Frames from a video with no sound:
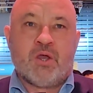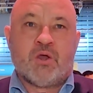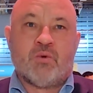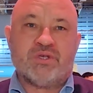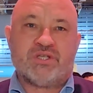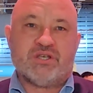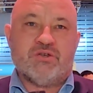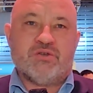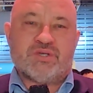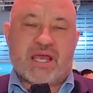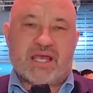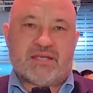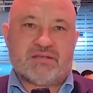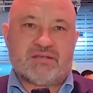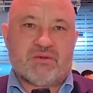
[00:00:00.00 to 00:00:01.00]
We see use
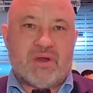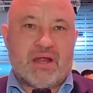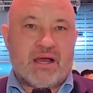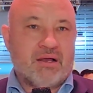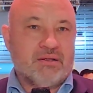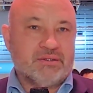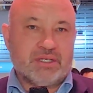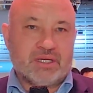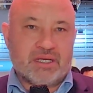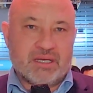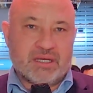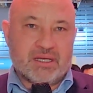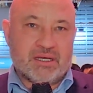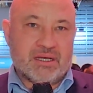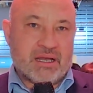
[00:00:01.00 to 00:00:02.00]
cases around
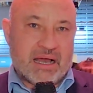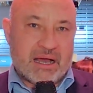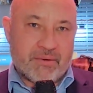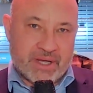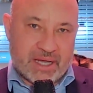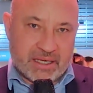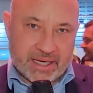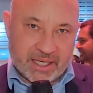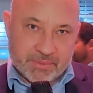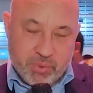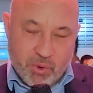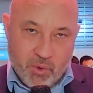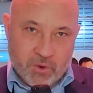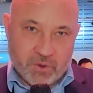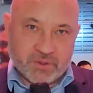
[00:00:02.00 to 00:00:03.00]
how we connect
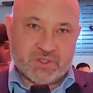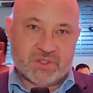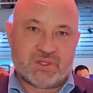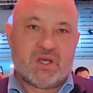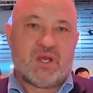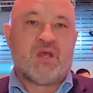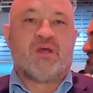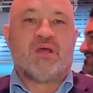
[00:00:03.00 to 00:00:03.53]
ports,